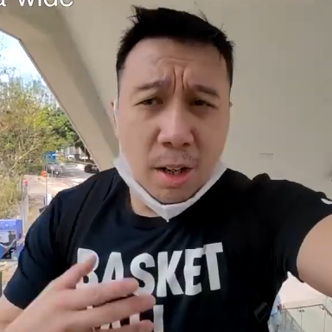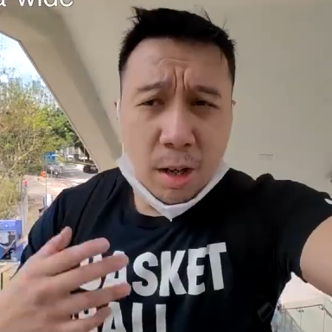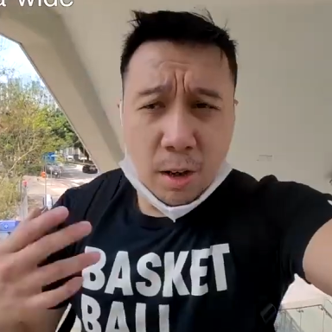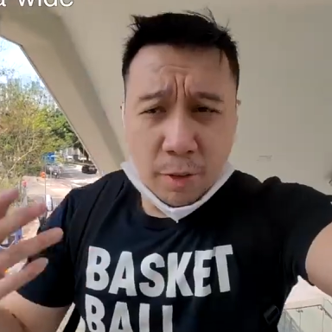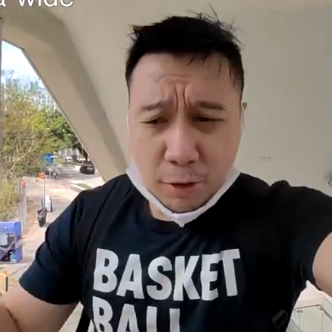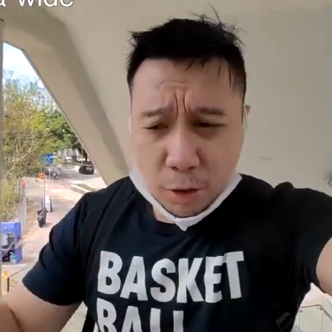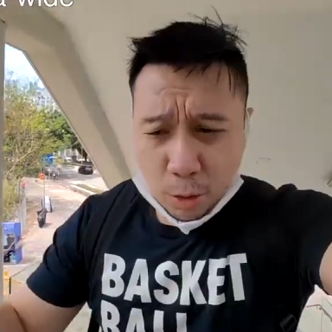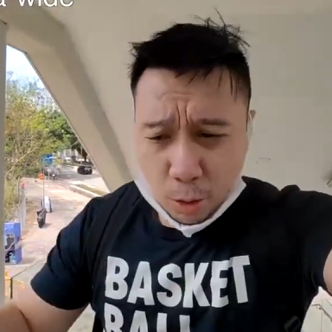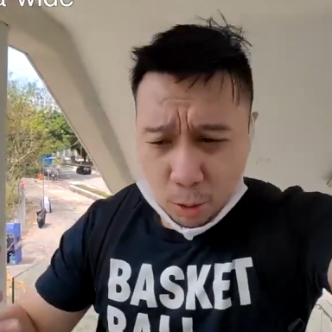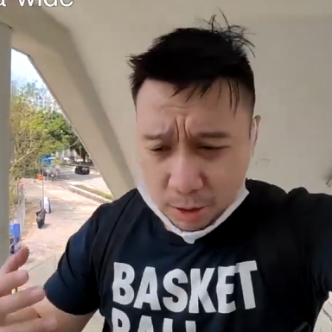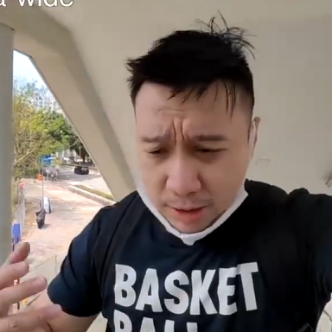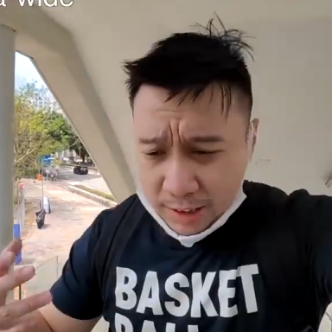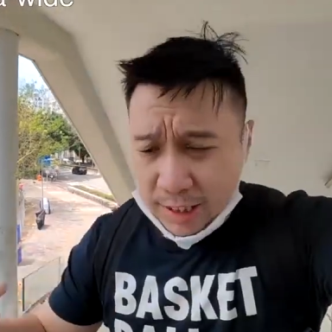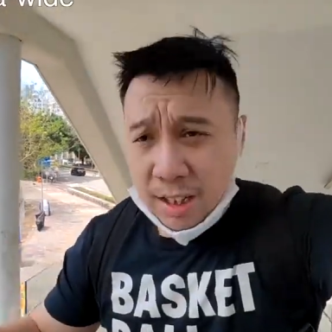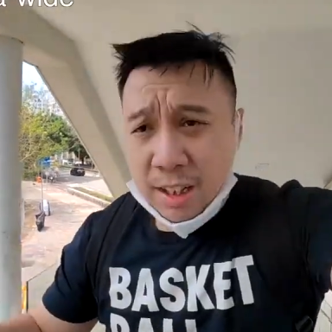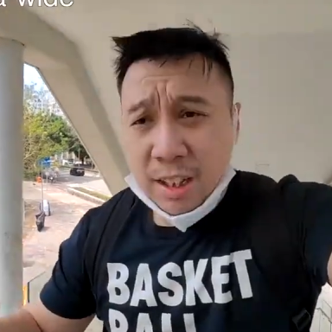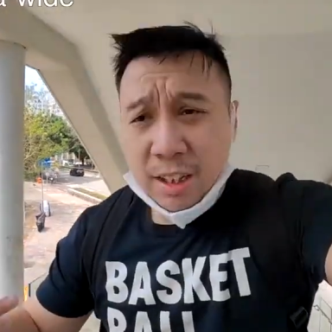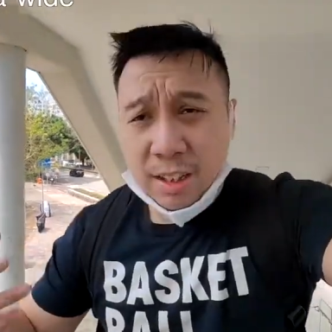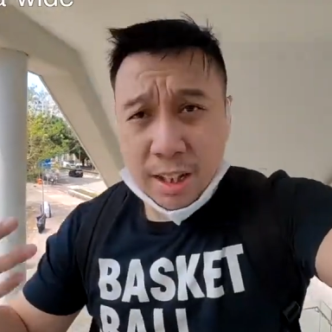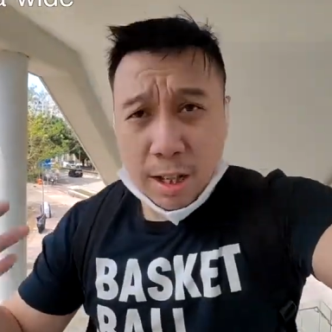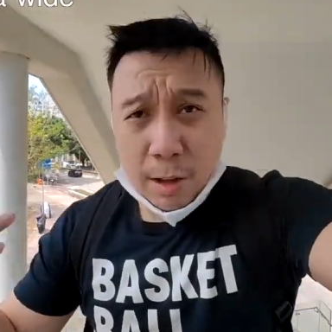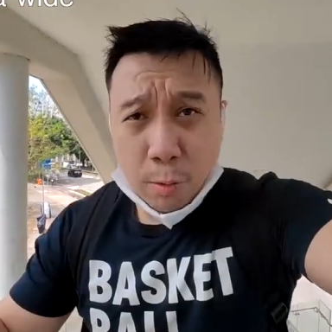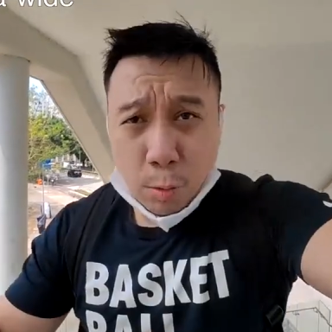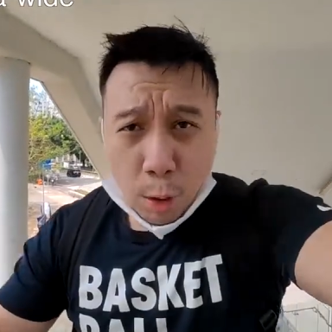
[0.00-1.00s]
Of course,
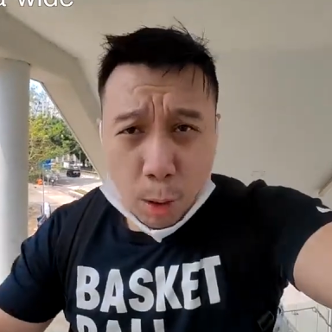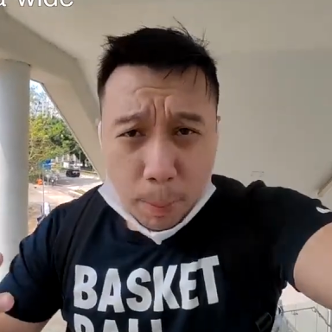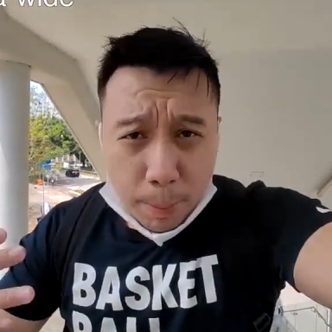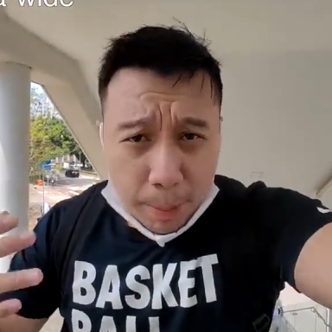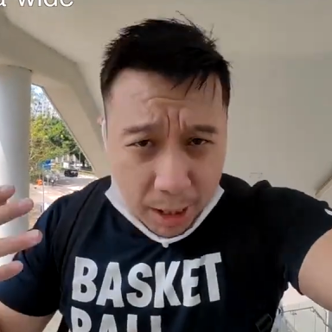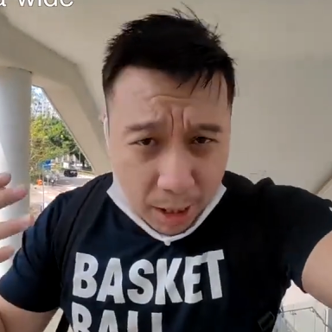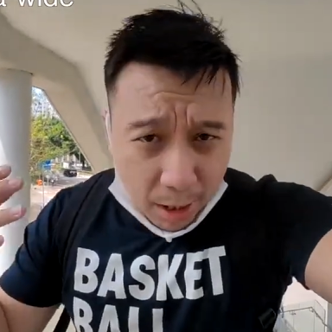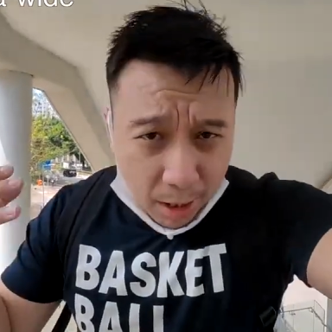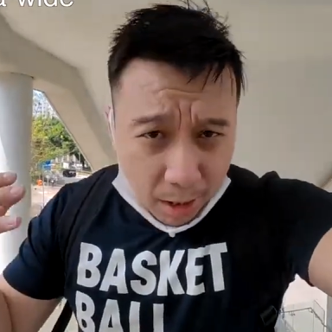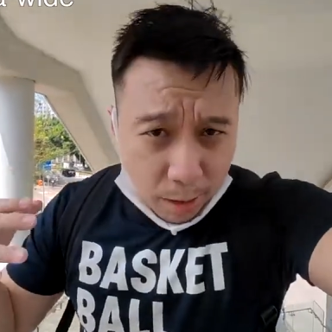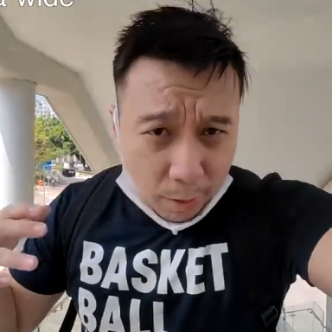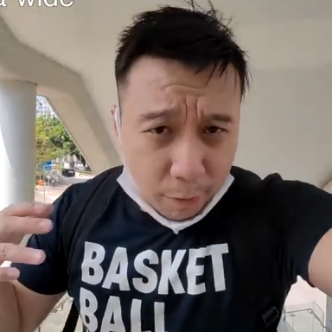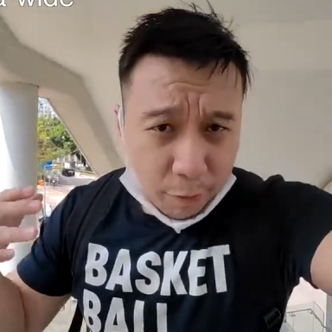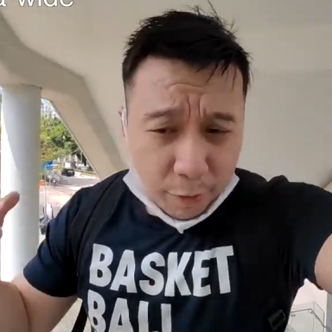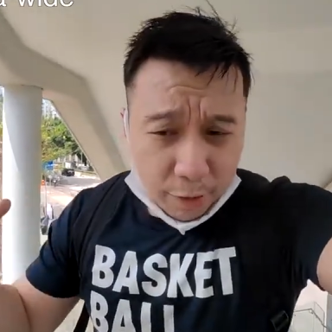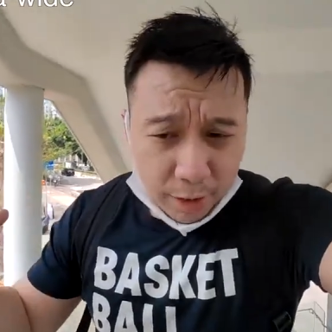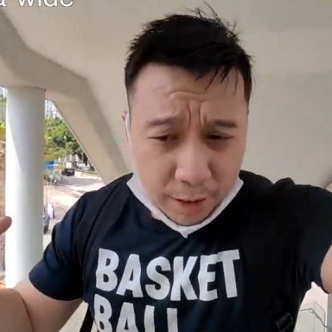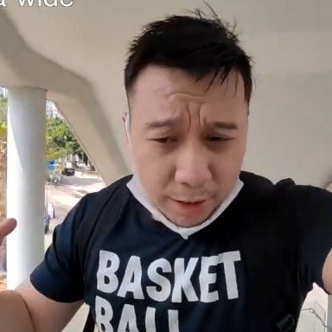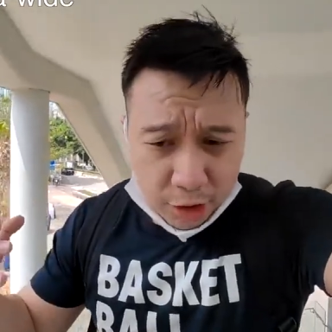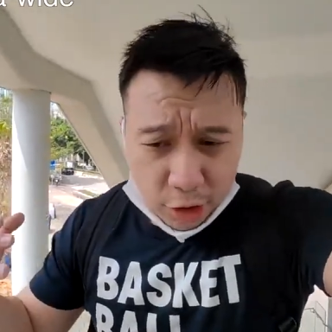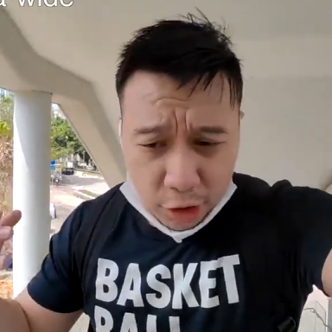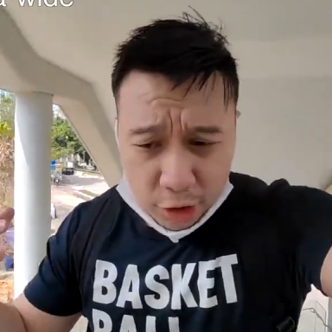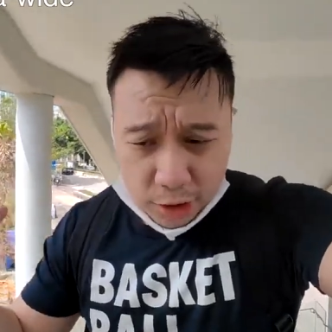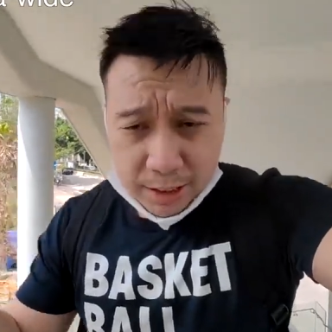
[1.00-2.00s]
there will be other
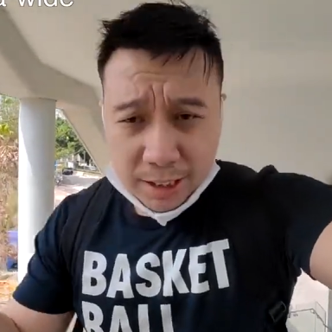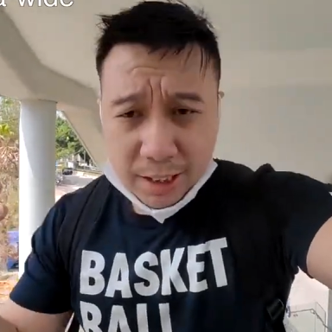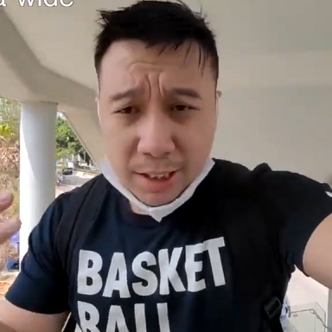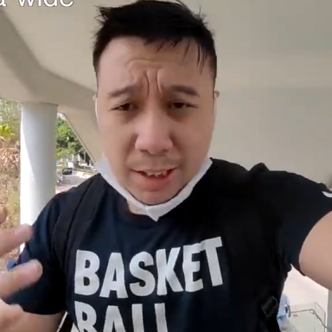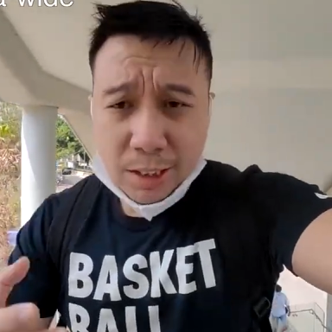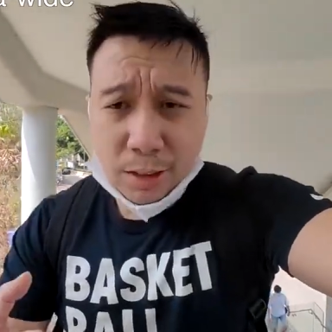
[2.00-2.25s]
footages in